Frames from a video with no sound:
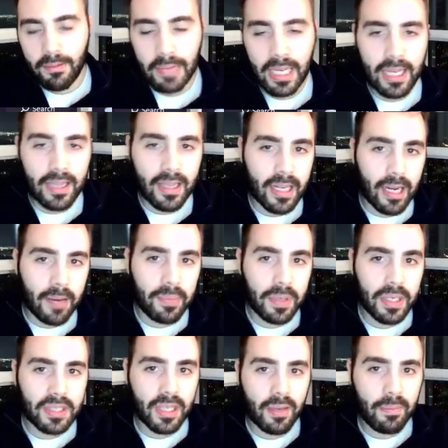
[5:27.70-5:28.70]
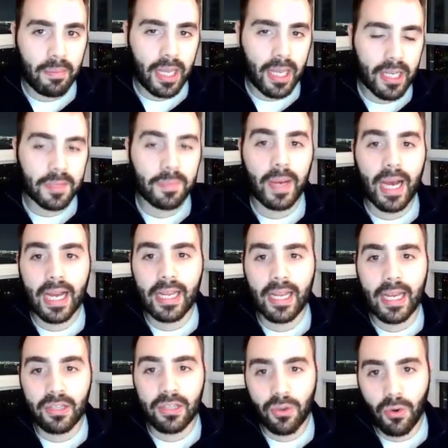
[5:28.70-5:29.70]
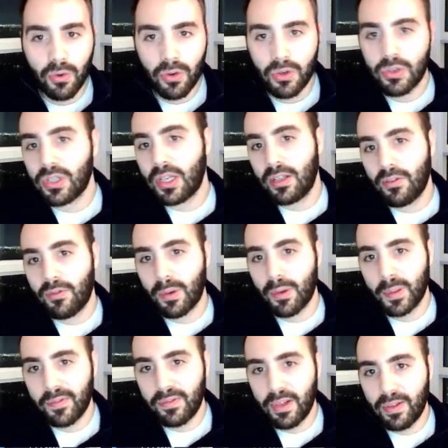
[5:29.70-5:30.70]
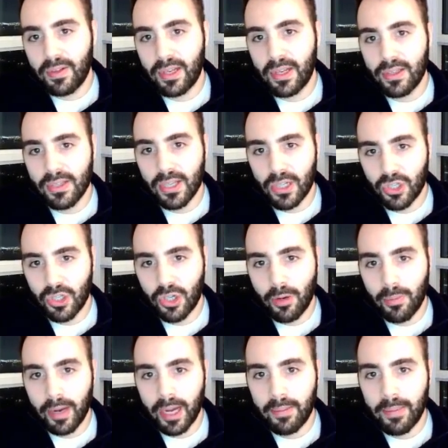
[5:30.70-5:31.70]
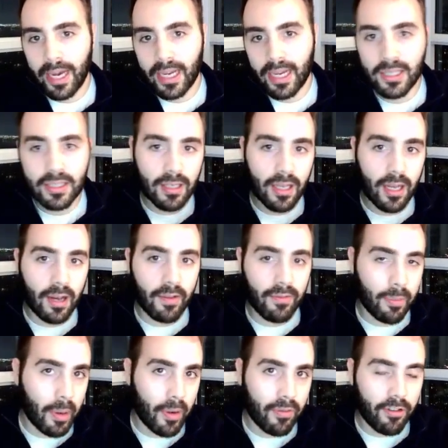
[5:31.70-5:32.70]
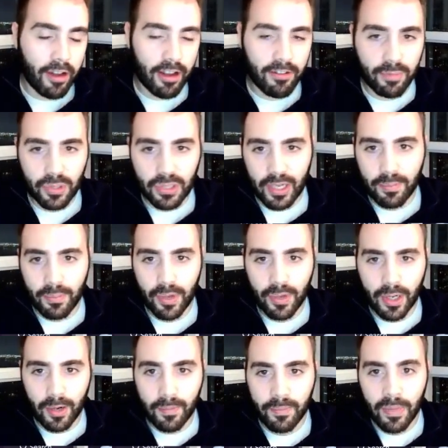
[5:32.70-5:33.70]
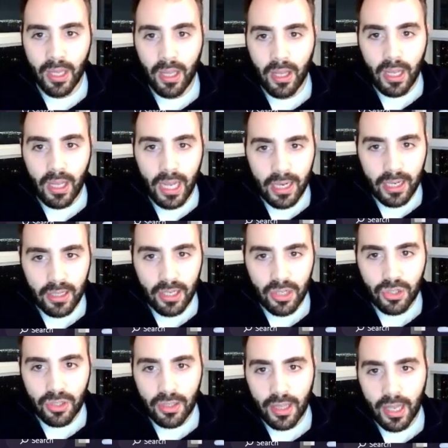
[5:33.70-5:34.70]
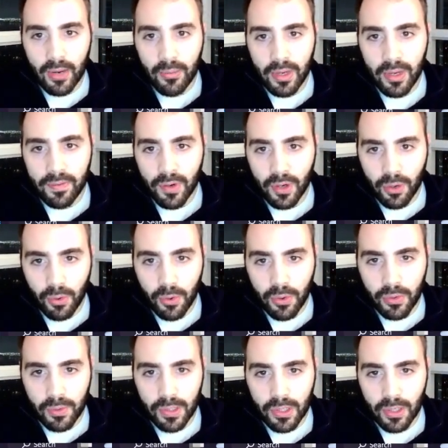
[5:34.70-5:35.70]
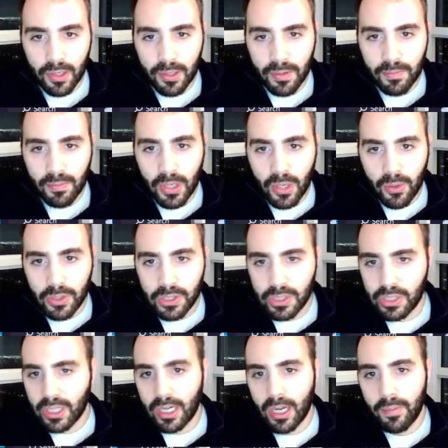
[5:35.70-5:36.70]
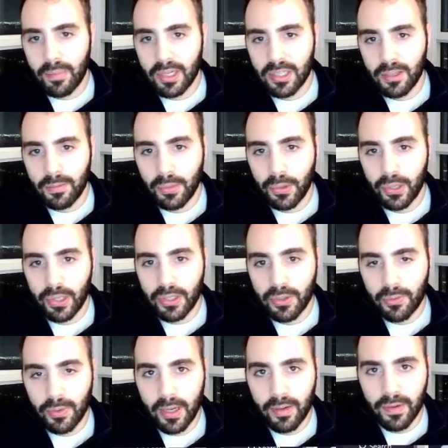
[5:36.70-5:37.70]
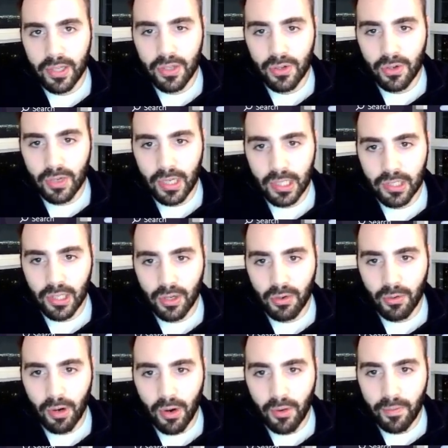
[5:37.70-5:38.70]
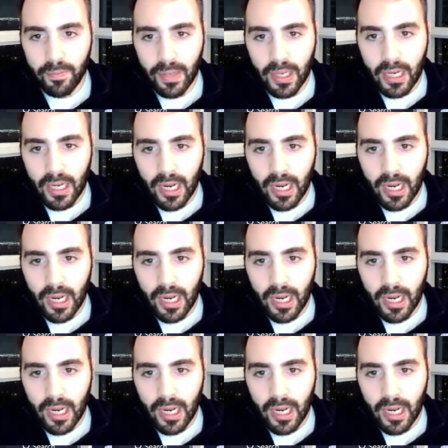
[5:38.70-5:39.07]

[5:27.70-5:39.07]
Meaning the company is going to pay us back as owners in the form of dividends and share buybacks of about 5% per year. In addition to that, we have our growth return, which is the company's ability to reinvest earnings and grow.